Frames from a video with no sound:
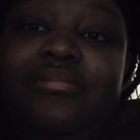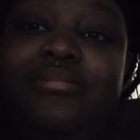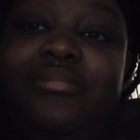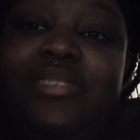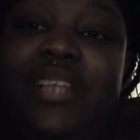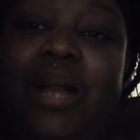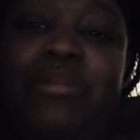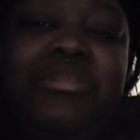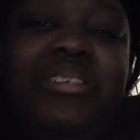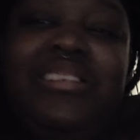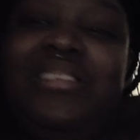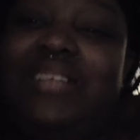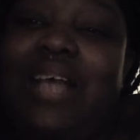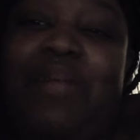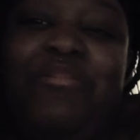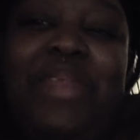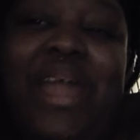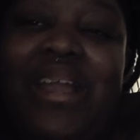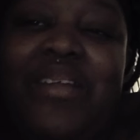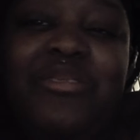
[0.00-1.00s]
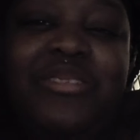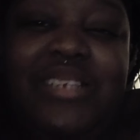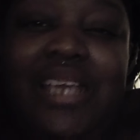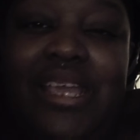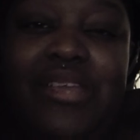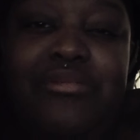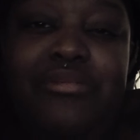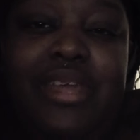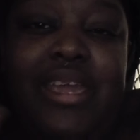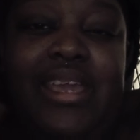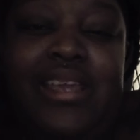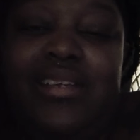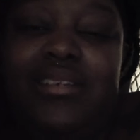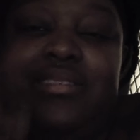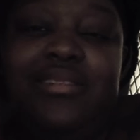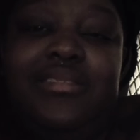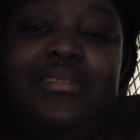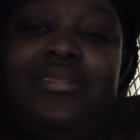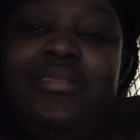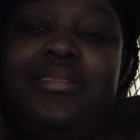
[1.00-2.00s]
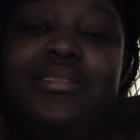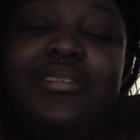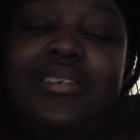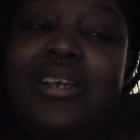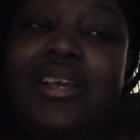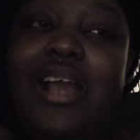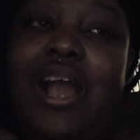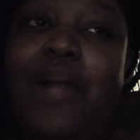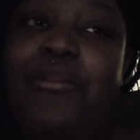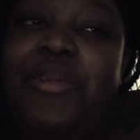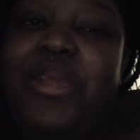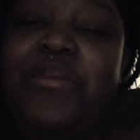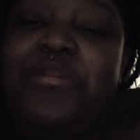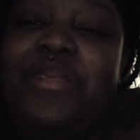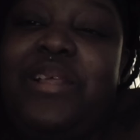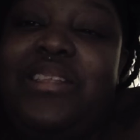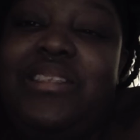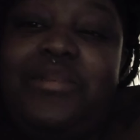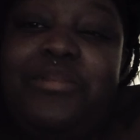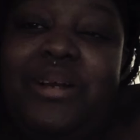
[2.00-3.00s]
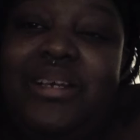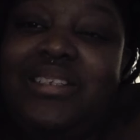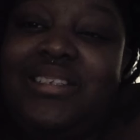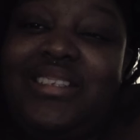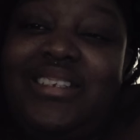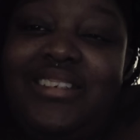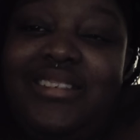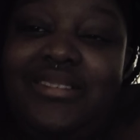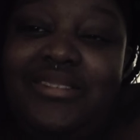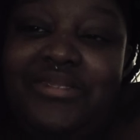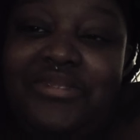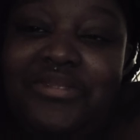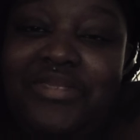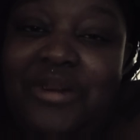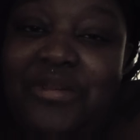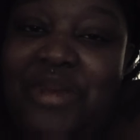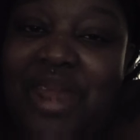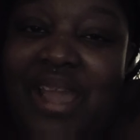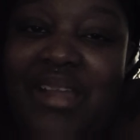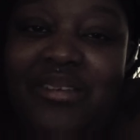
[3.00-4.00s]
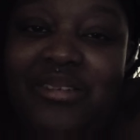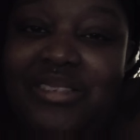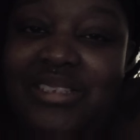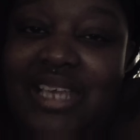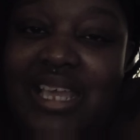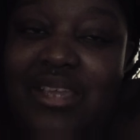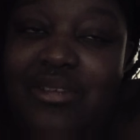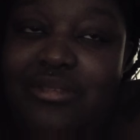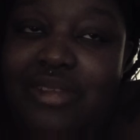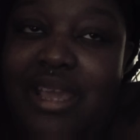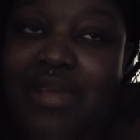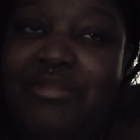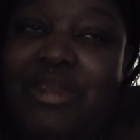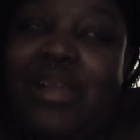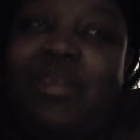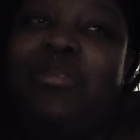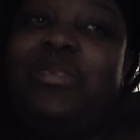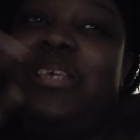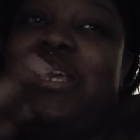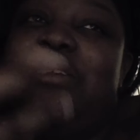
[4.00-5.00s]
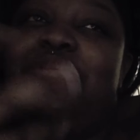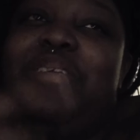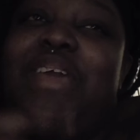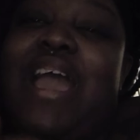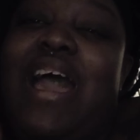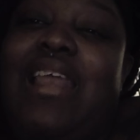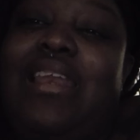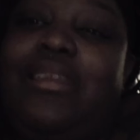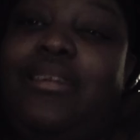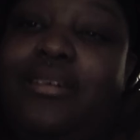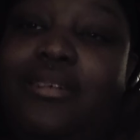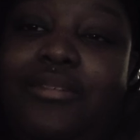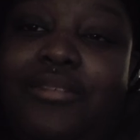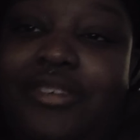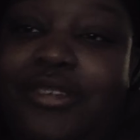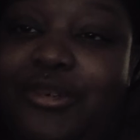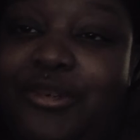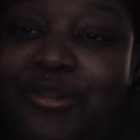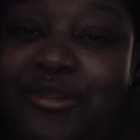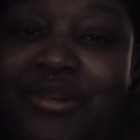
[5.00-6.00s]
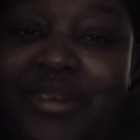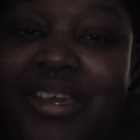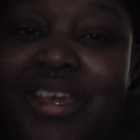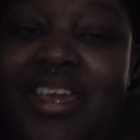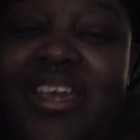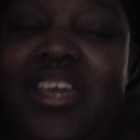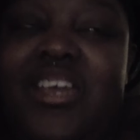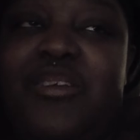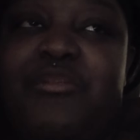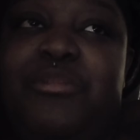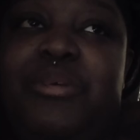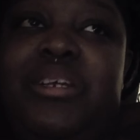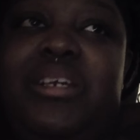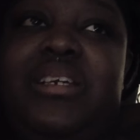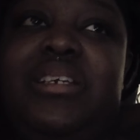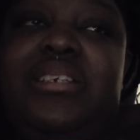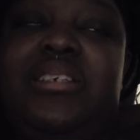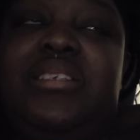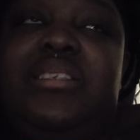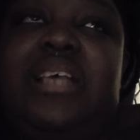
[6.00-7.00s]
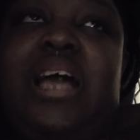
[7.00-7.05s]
I'm just I'm not gonna tell you that. I'm gonna keep it to myself. I'm not gonna tell you that. I'm not gonna tell you that I love you. Because I